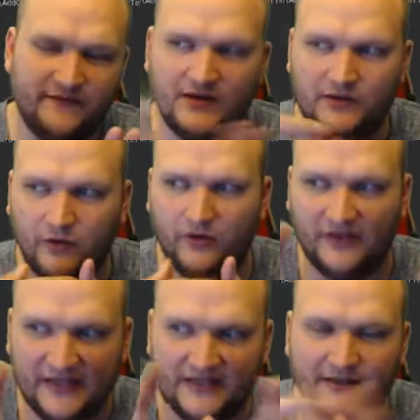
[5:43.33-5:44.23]
it or
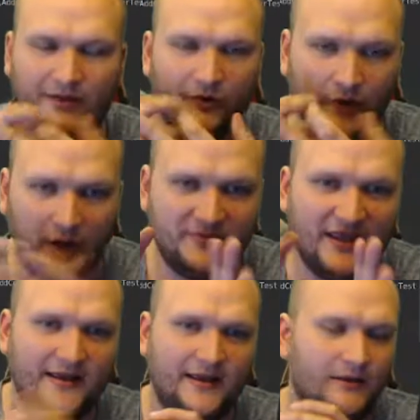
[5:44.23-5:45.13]
delete it or
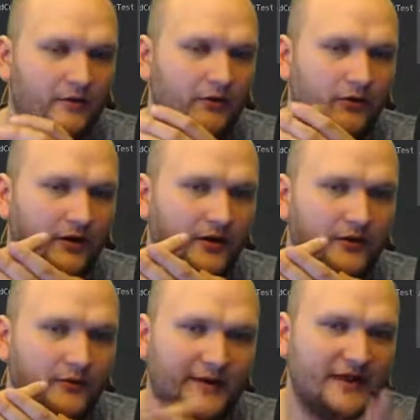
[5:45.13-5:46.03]
update it or
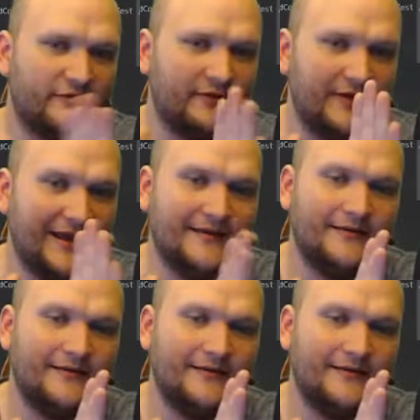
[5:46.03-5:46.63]
whatever it,